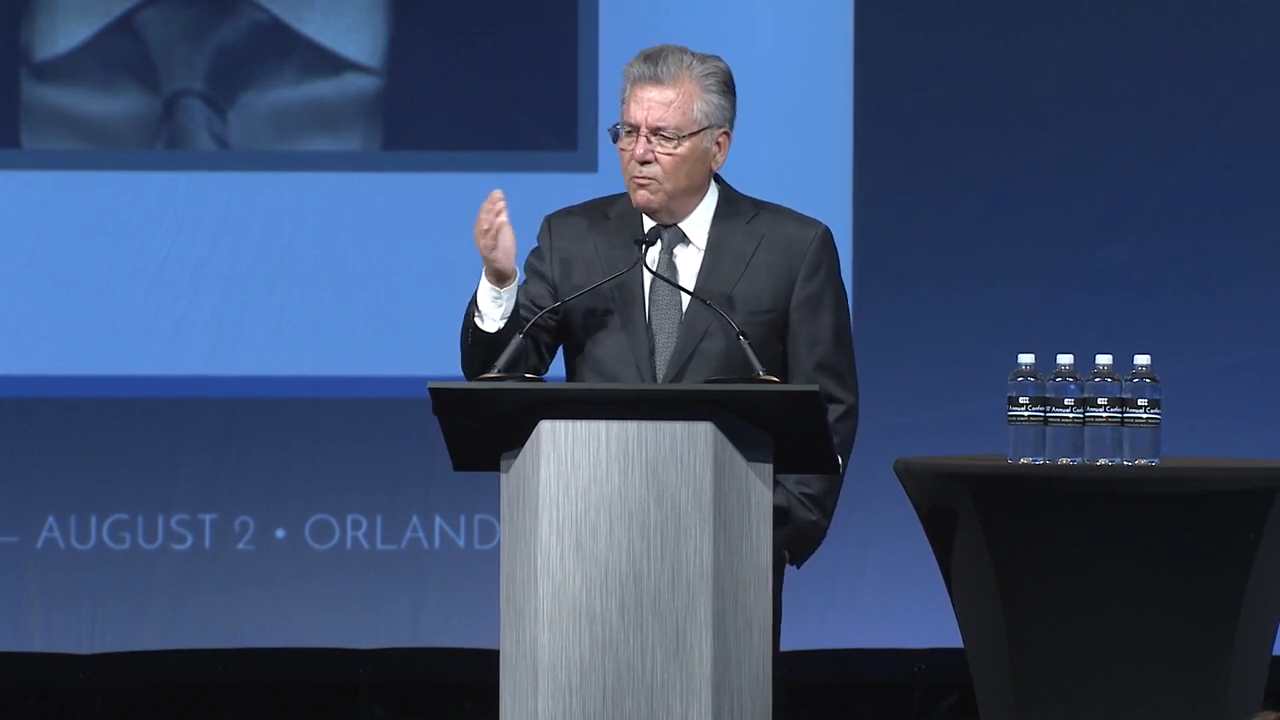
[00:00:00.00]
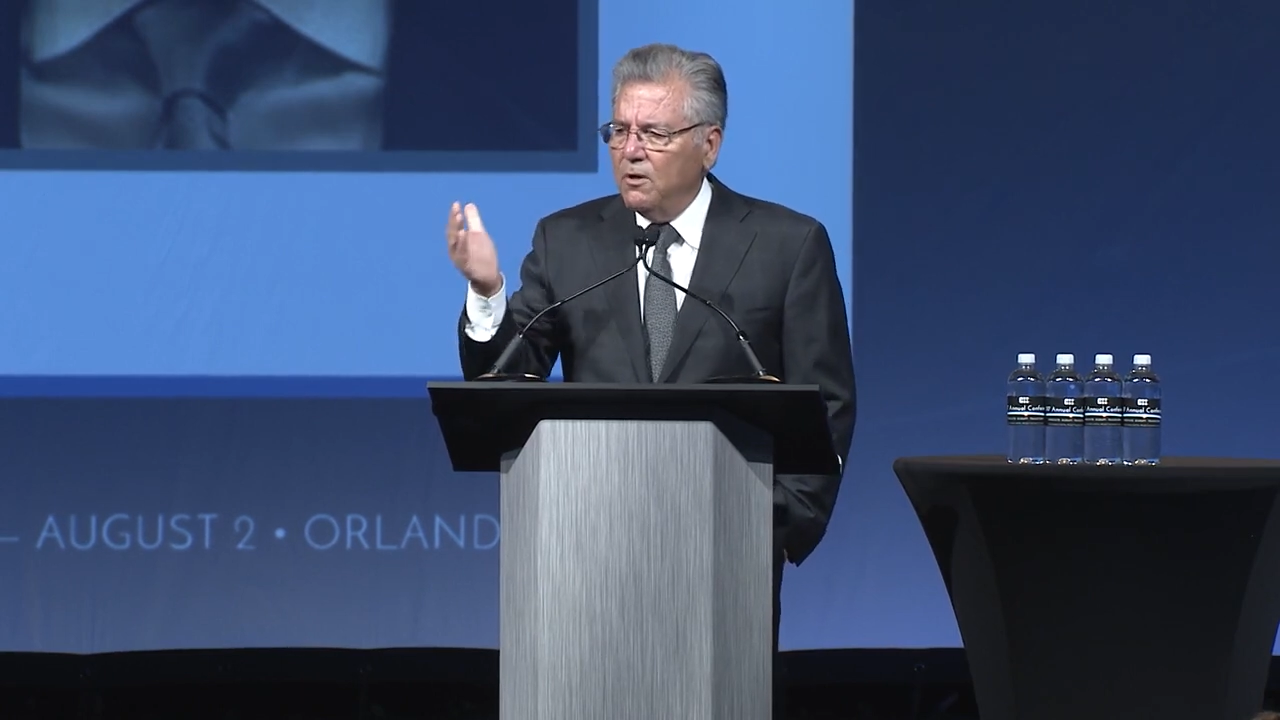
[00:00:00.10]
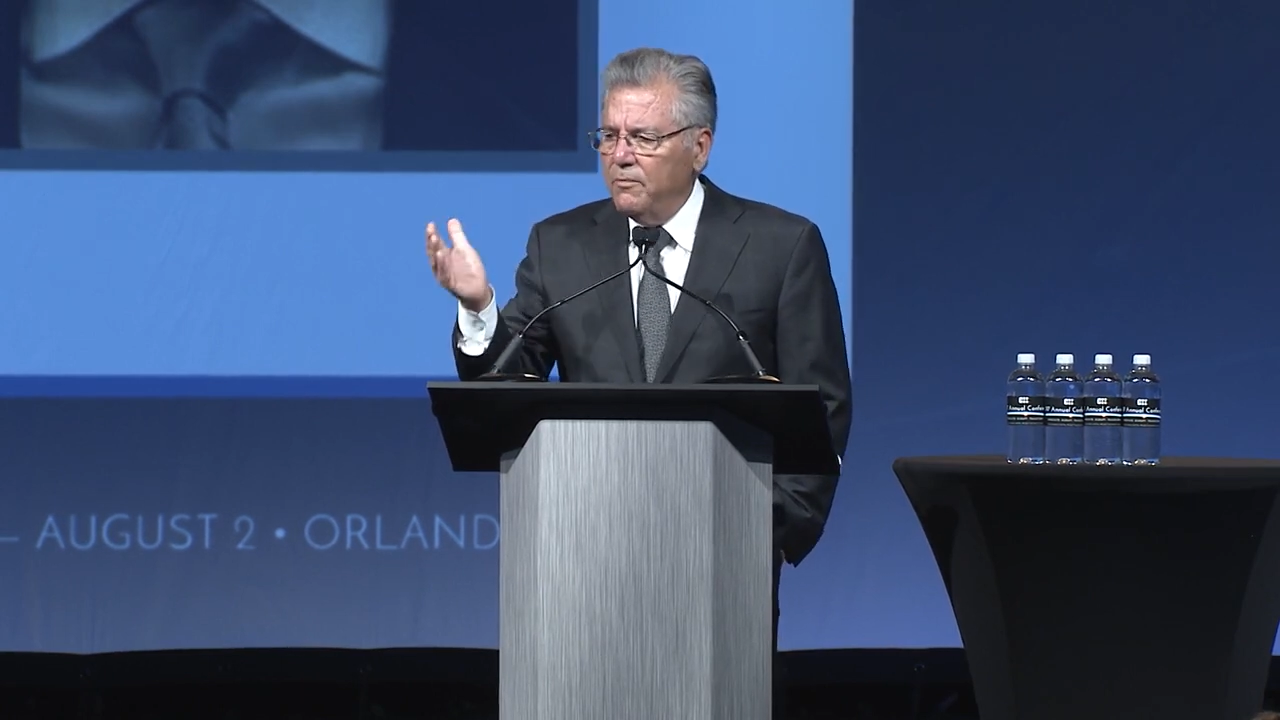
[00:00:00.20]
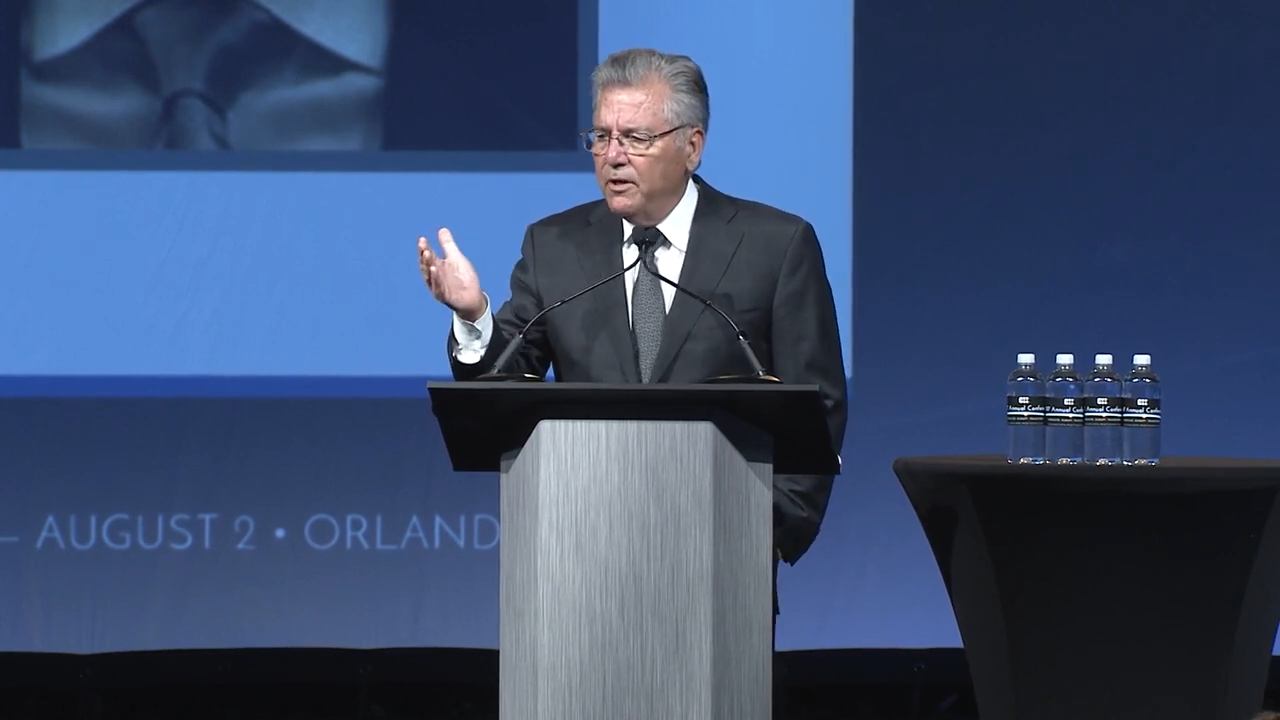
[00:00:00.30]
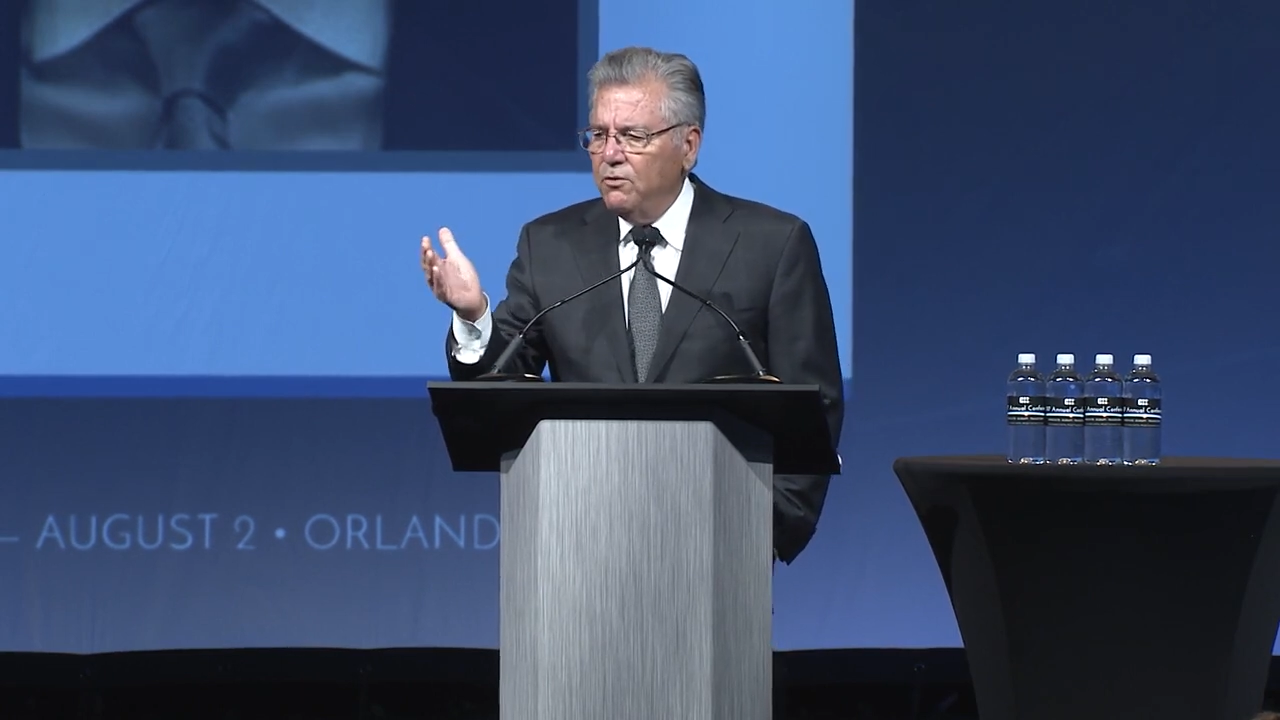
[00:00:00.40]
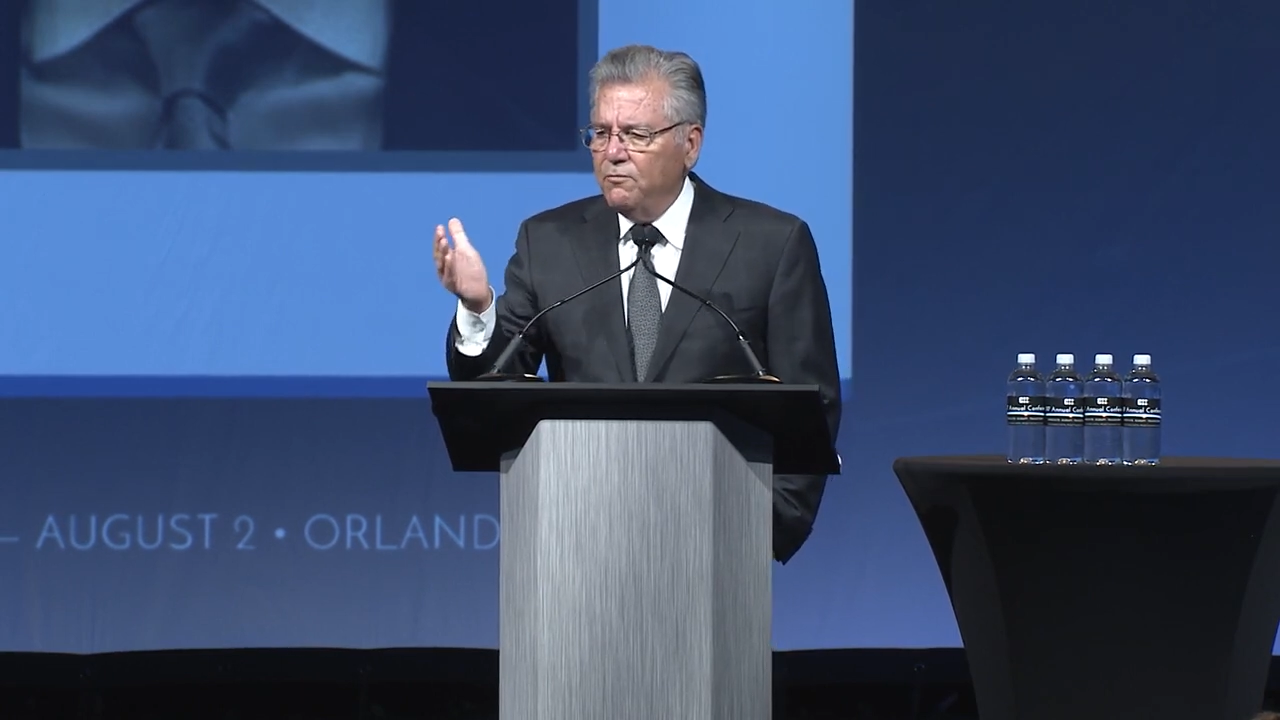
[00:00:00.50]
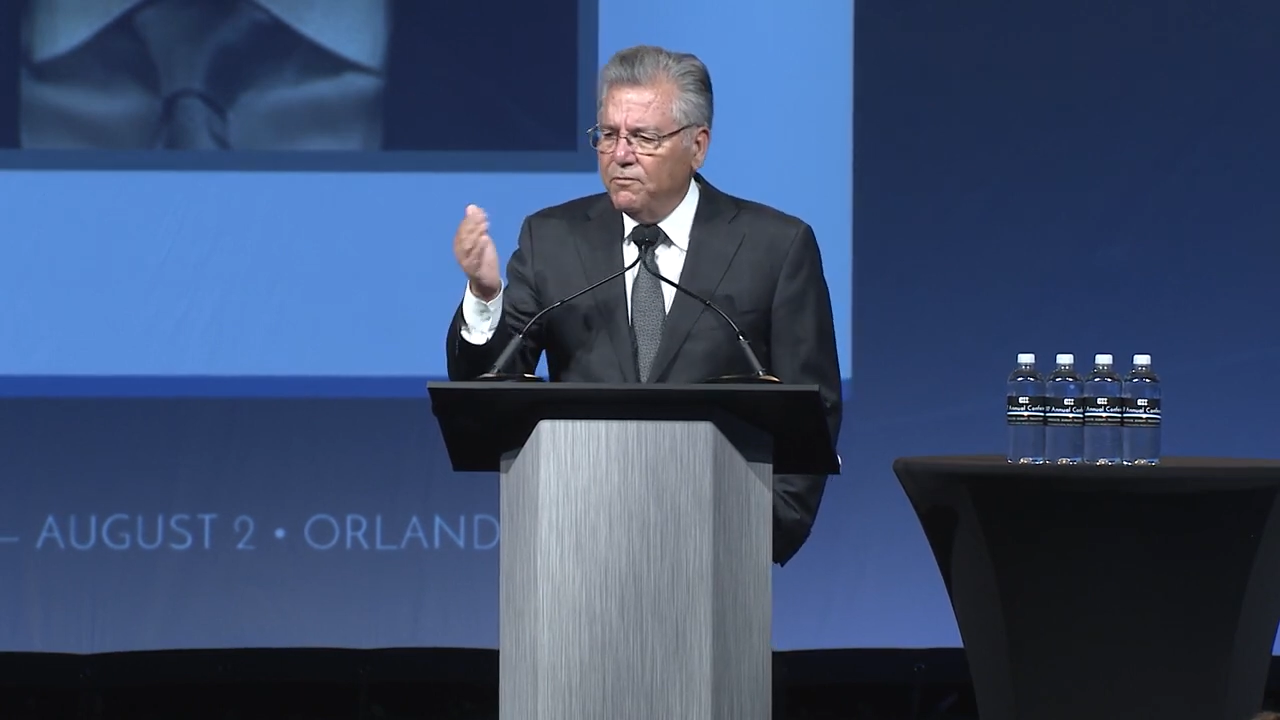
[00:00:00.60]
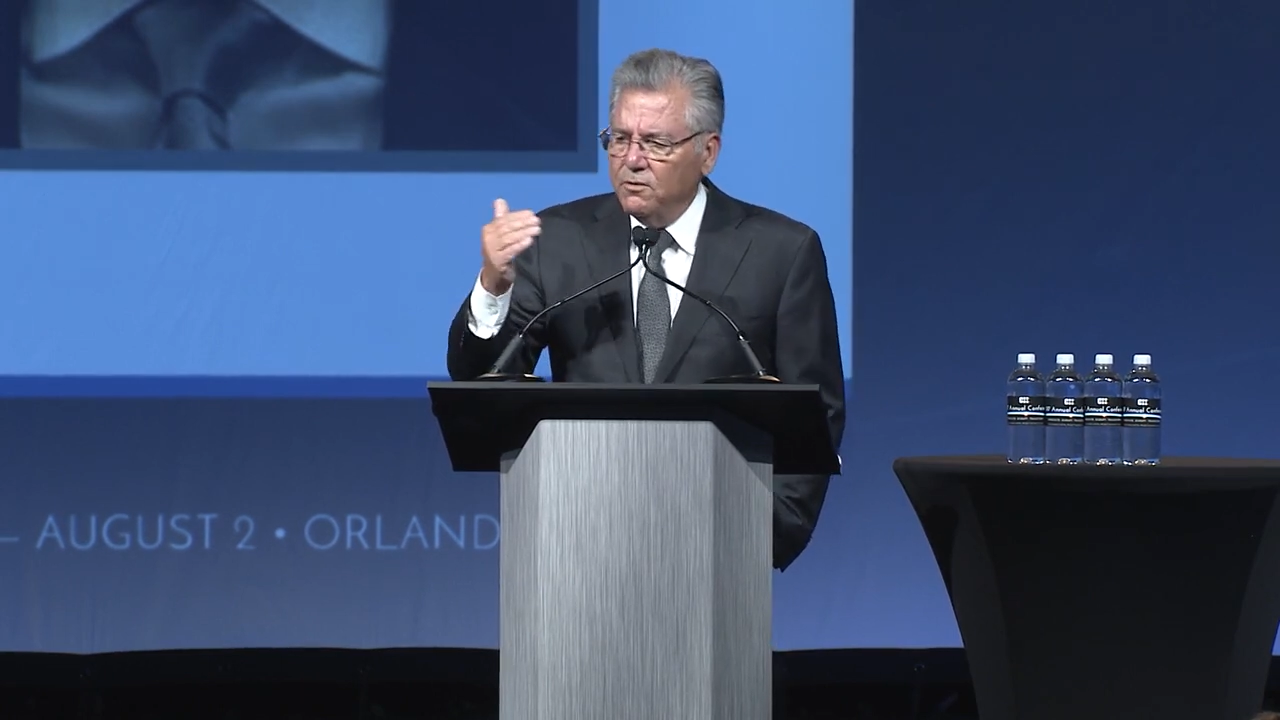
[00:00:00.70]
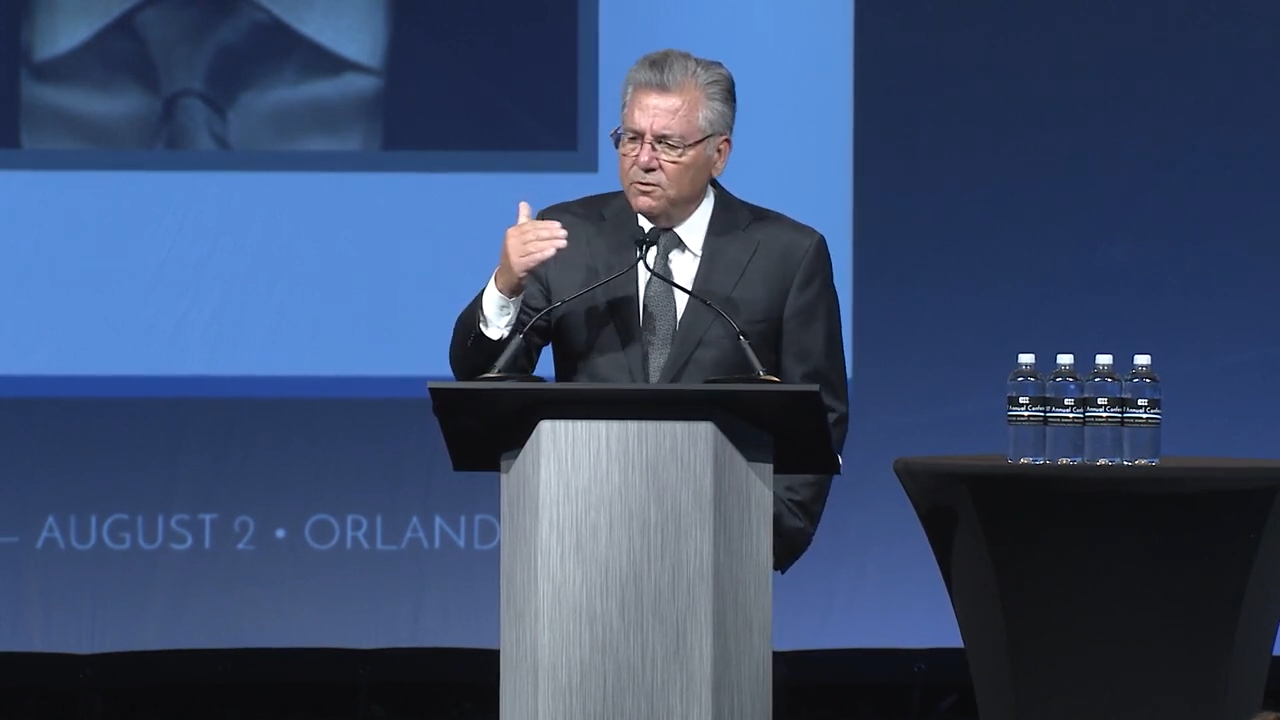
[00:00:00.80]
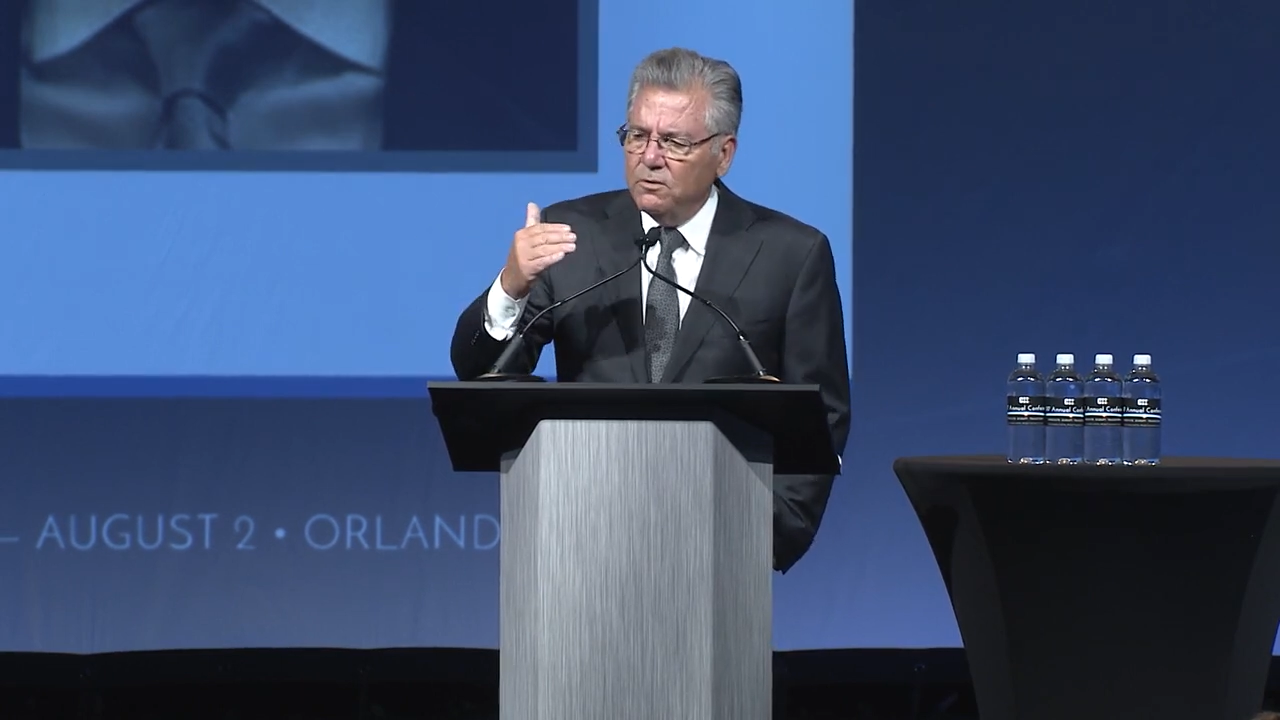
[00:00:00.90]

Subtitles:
what do I do first